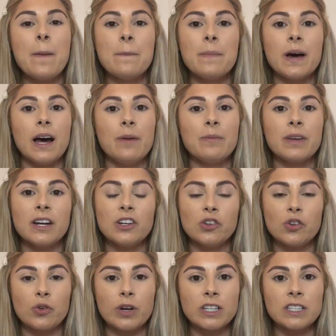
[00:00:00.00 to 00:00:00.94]
But I'm gonna
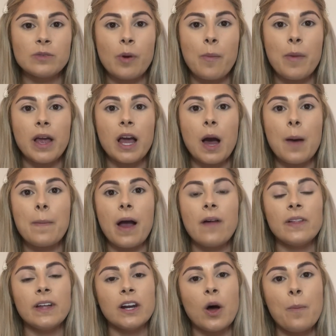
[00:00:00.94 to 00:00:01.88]
do the rest of my makeup
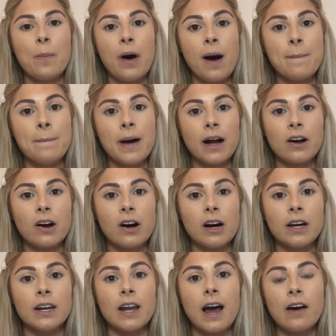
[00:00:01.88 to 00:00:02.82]
and then I'll pop back
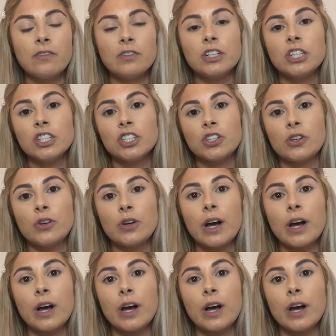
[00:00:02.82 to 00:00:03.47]
on after and show you